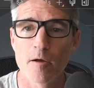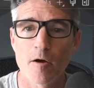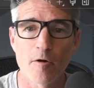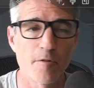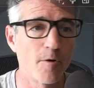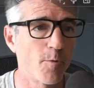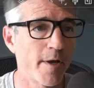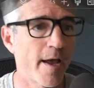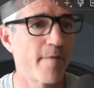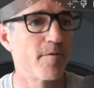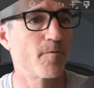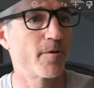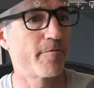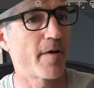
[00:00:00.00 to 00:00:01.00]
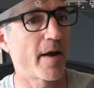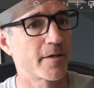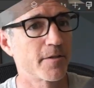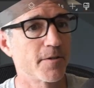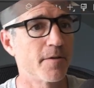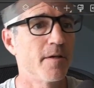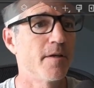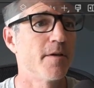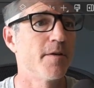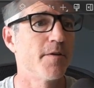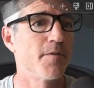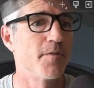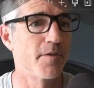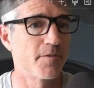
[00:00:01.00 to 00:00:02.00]
although we haven't refactored
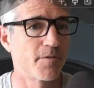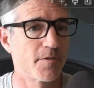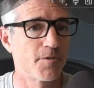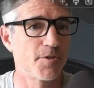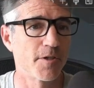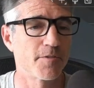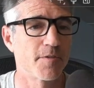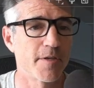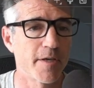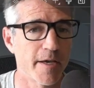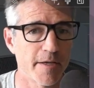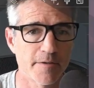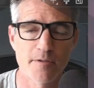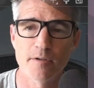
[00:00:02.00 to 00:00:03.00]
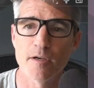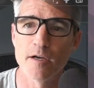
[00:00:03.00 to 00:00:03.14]
this just yet.